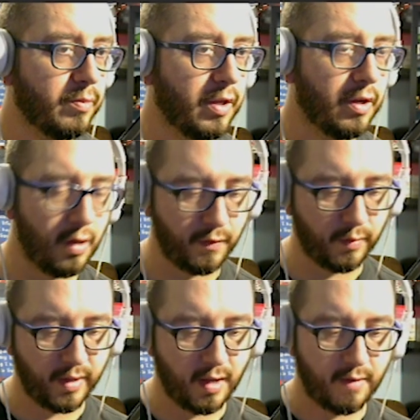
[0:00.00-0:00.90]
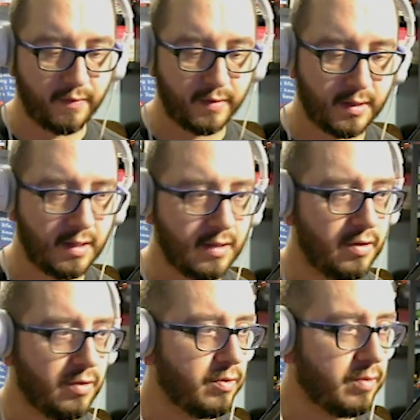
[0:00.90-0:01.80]
You go from the office
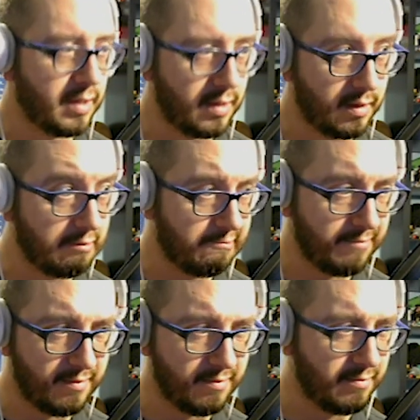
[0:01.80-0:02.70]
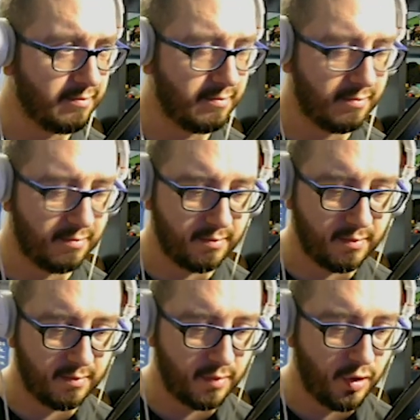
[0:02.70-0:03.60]
into the
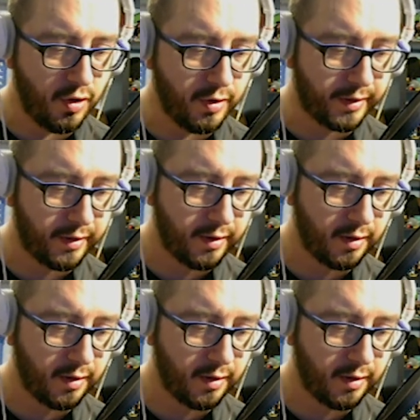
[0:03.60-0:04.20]
nook.